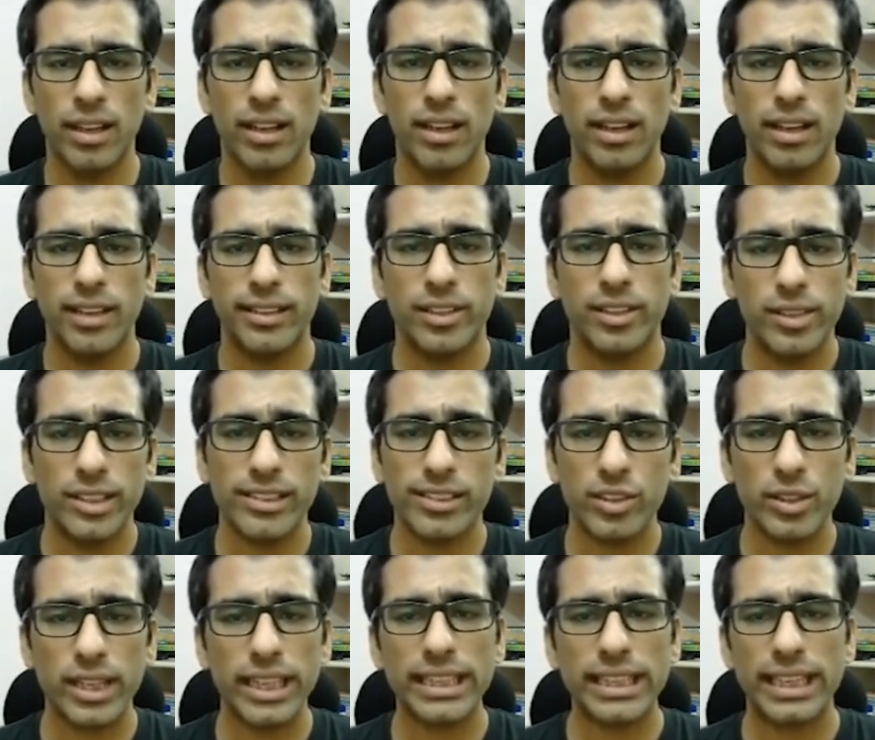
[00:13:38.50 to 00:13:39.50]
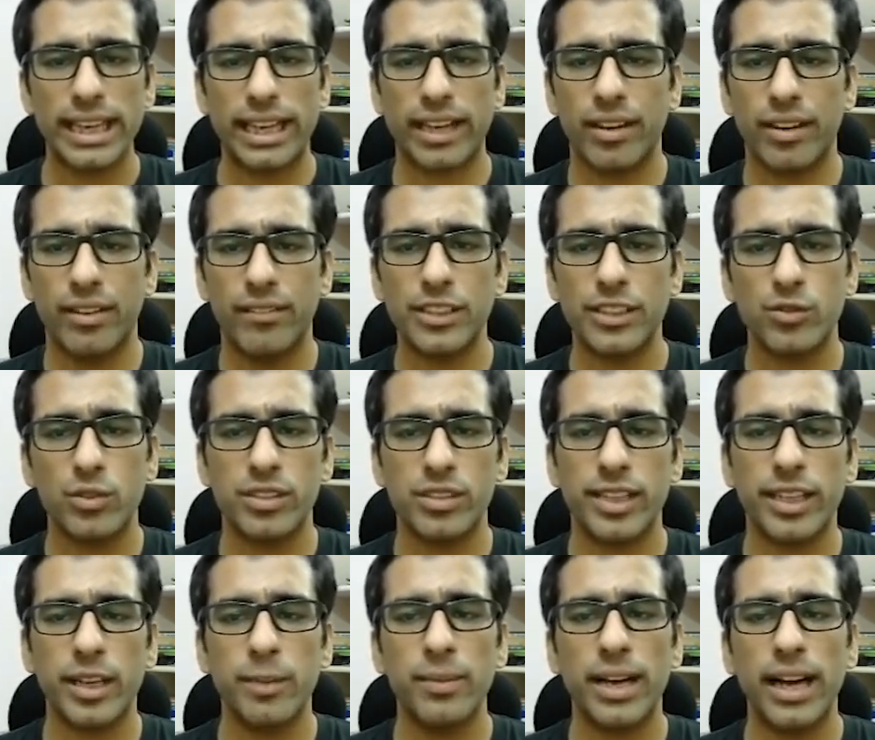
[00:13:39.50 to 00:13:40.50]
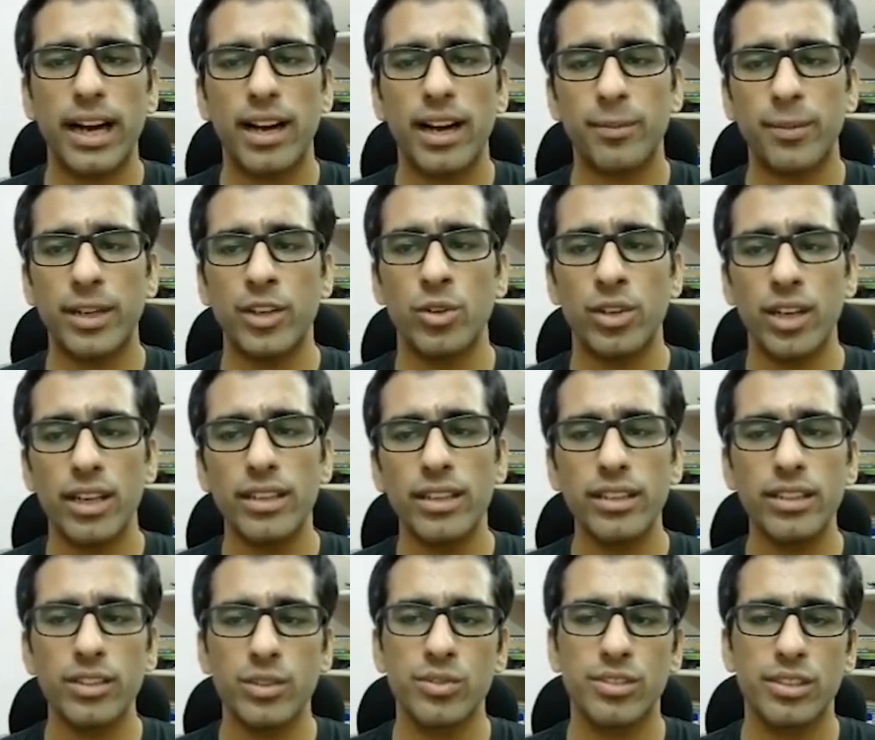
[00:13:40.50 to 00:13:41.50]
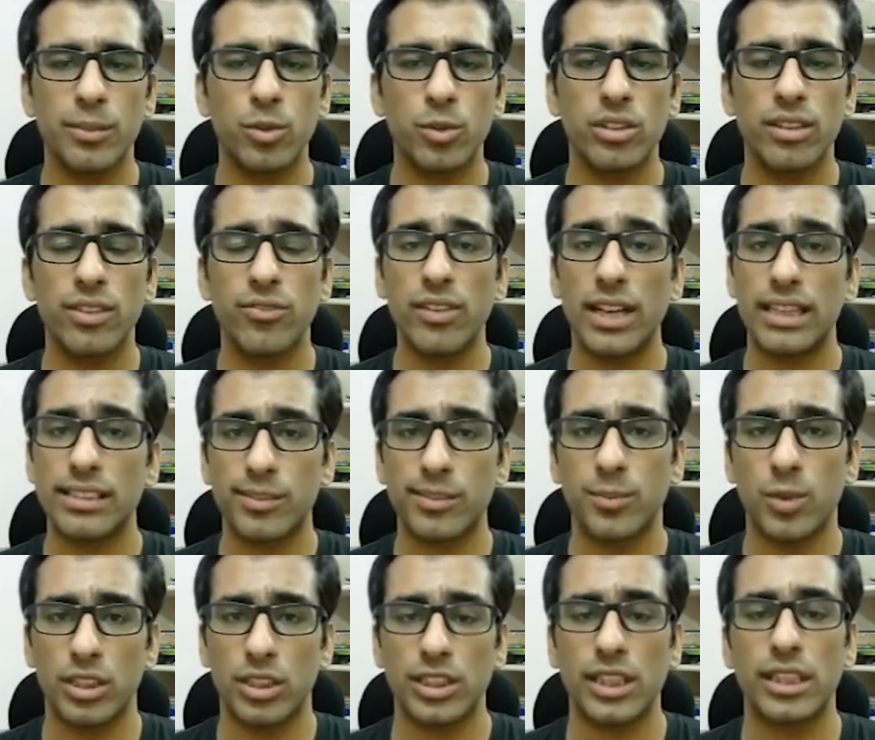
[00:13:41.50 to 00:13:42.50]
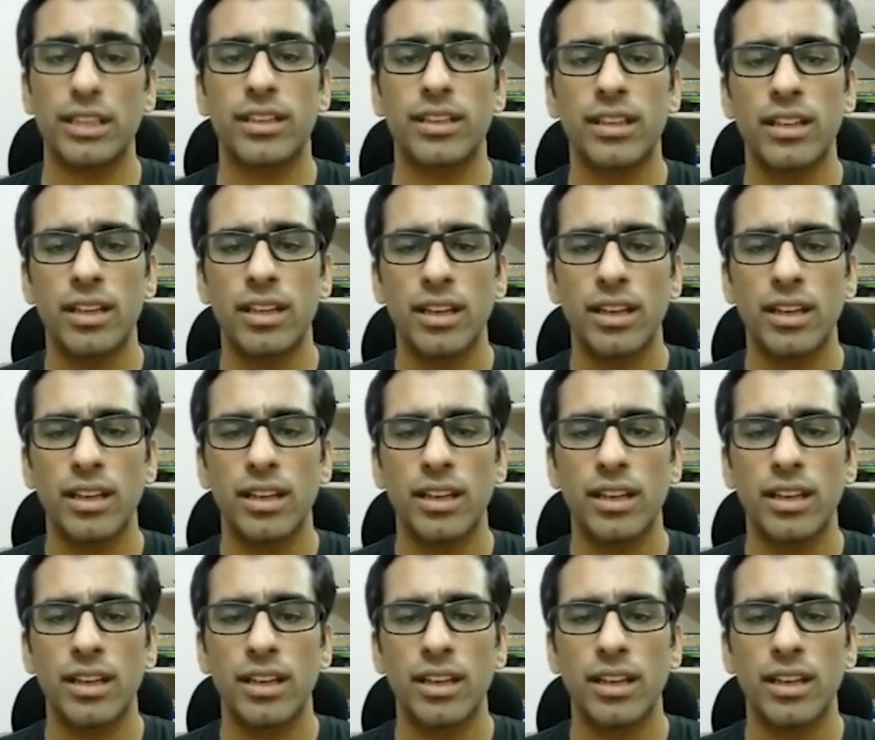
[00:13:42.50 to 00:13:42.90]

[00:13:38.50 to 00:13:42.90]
Now let's look at Click, which was written by Armin Onaher to support the Flask project.